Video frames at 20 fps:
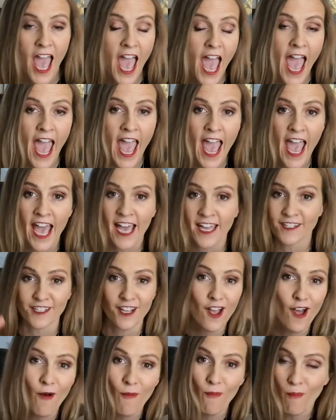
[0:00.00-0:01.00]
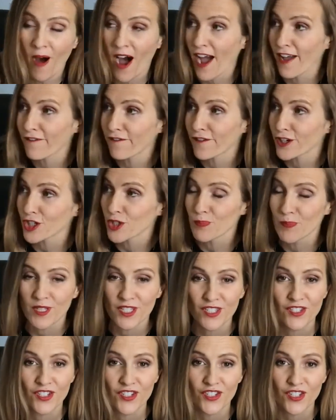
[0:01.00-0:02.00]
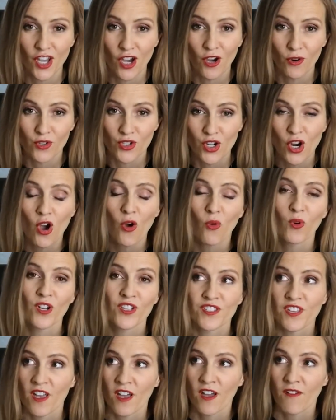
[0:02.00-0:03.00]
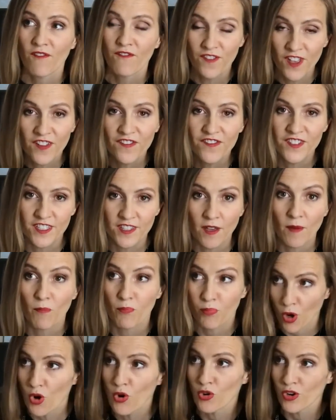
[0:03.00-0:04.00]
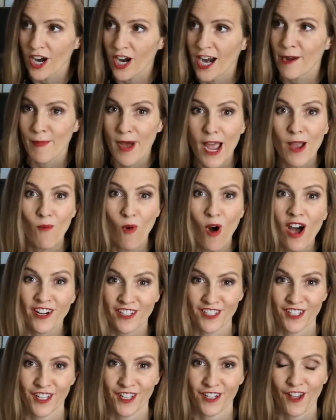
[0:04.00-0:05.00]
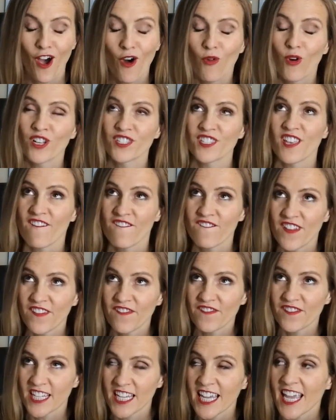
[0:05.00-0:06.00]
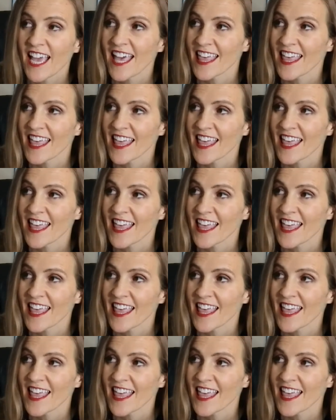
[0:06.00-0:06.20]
And my first business coach was the program I wanted was $50,000.